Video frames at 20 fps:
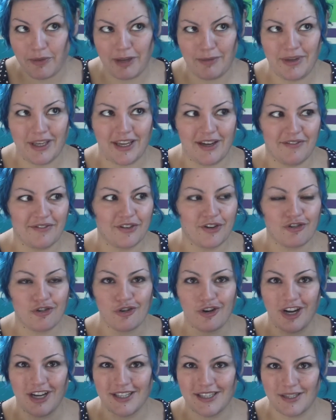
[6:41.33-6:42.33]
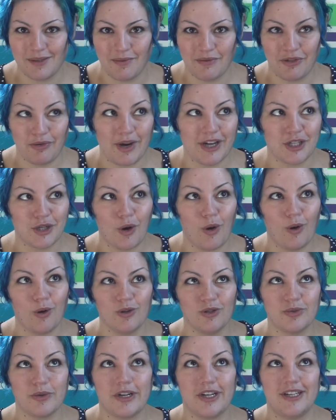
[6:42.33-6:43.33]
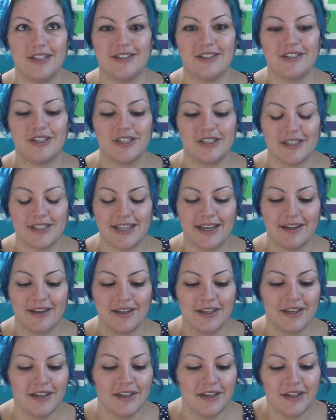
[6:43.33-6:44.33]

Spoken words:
Maybe I've crossed some threshold where it's just like,